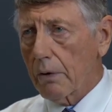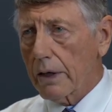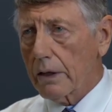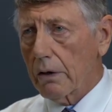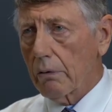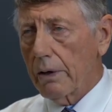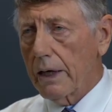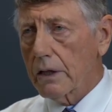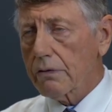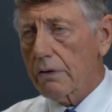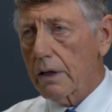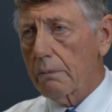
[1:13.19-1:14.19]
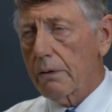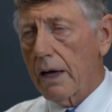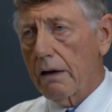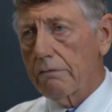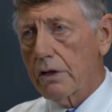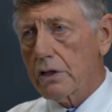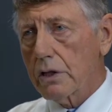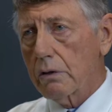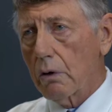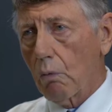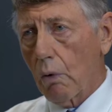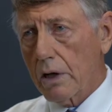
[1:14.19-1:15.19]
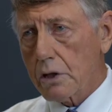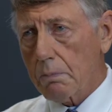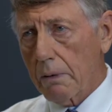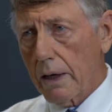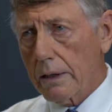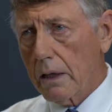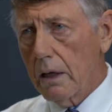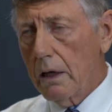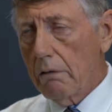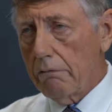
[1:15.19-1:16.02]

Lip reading: We can arrange for them to have vision in one spot,